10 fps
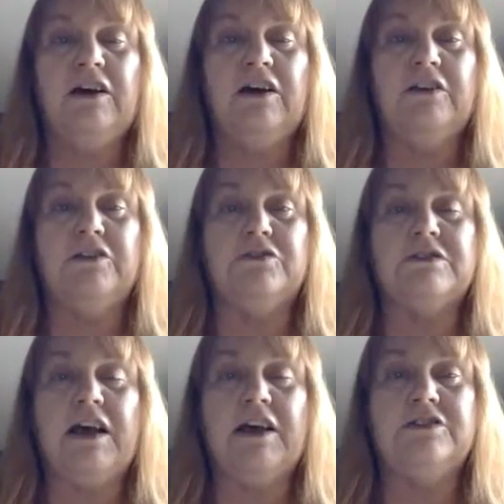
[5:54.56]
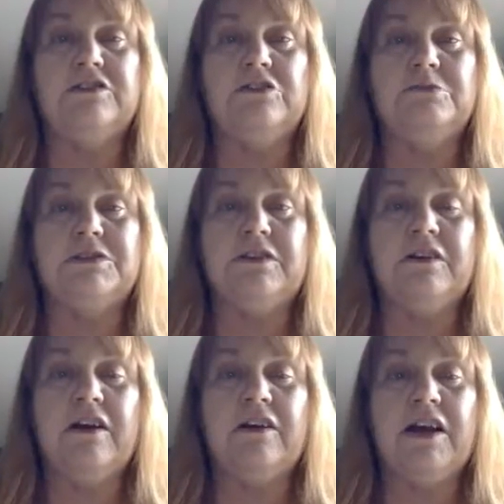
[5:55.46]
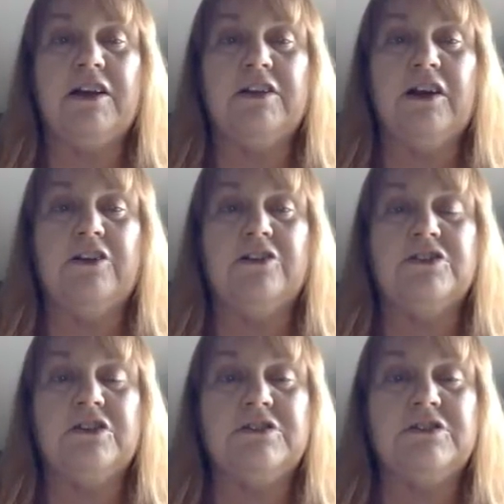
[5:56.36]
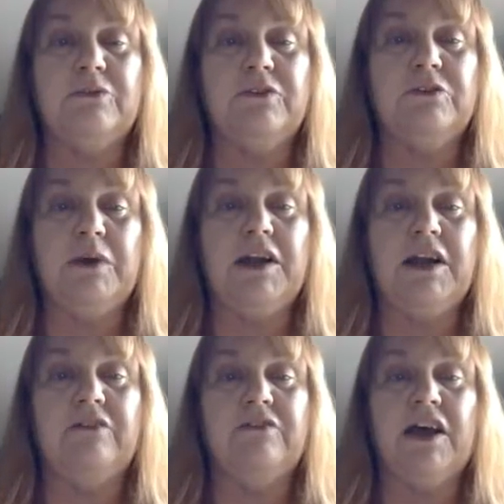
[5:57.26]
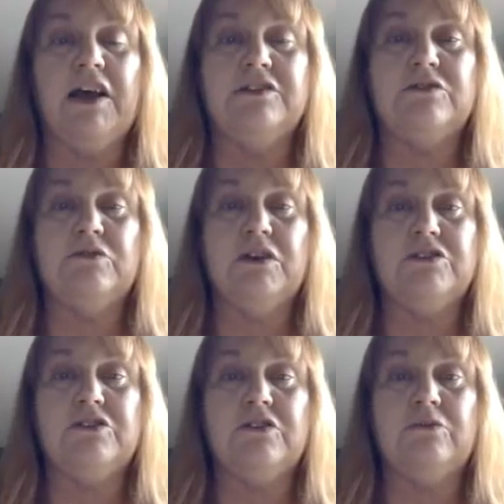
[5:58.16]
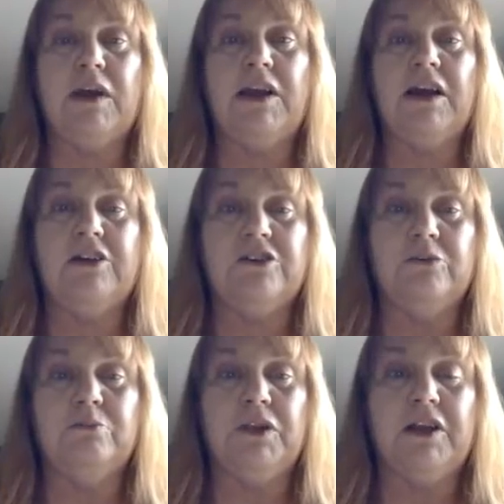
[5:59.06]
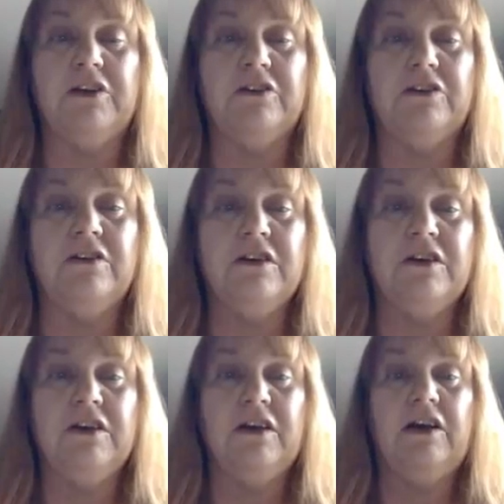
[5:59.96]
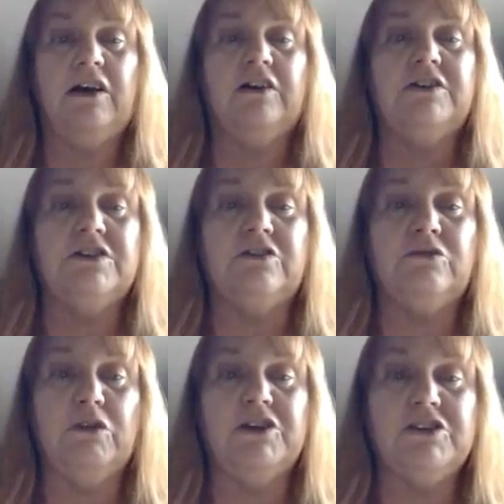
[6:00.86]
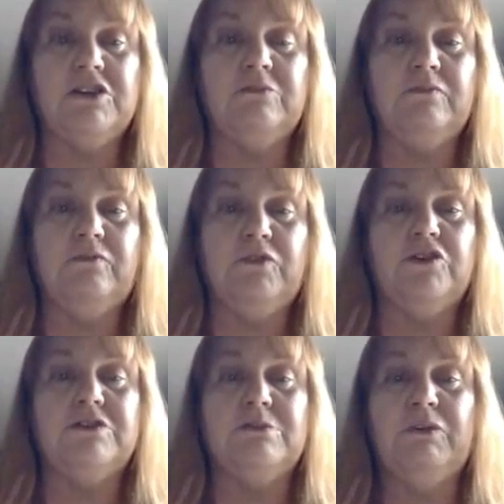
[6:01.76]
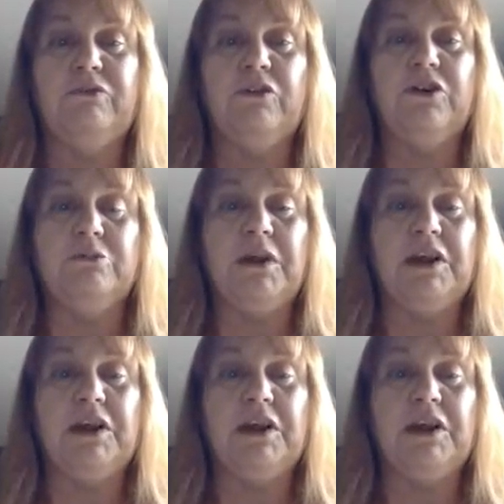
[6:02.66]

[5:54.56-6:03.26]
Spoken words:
those ice cubes are kind of large. Now, some of you might have the ice crusher right on your blender to crush it first before you make